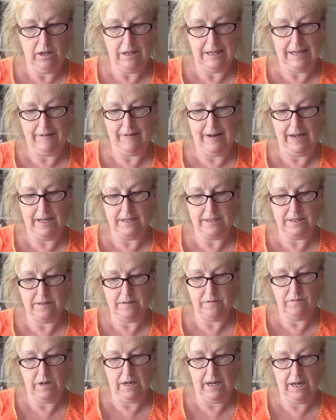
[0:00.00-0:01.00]
There it
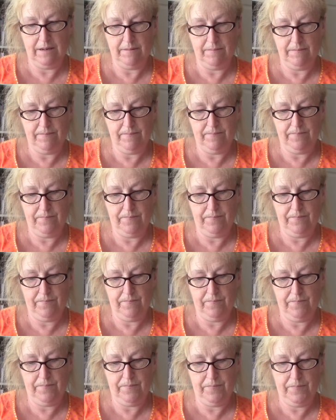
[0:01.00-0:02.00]
is. Right.
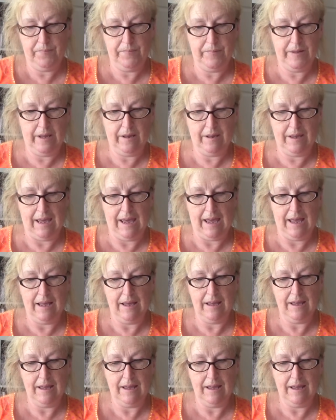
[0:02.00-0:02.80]
Okay.